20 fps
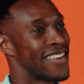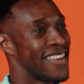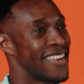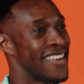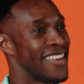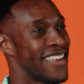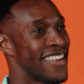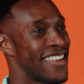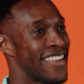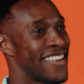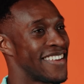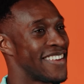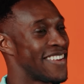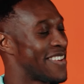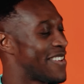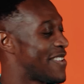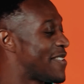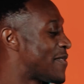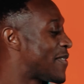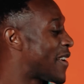
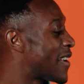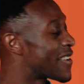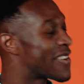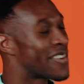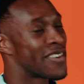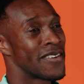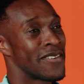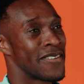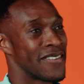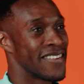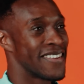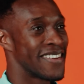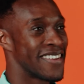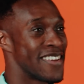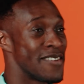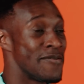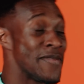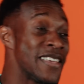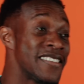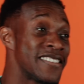Congratulations. Thank you.
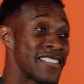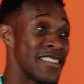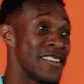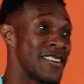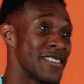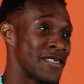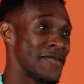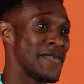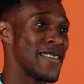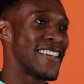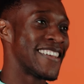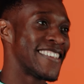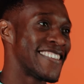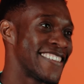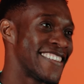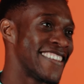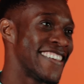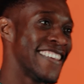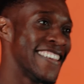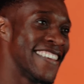It means a lot to me, actually,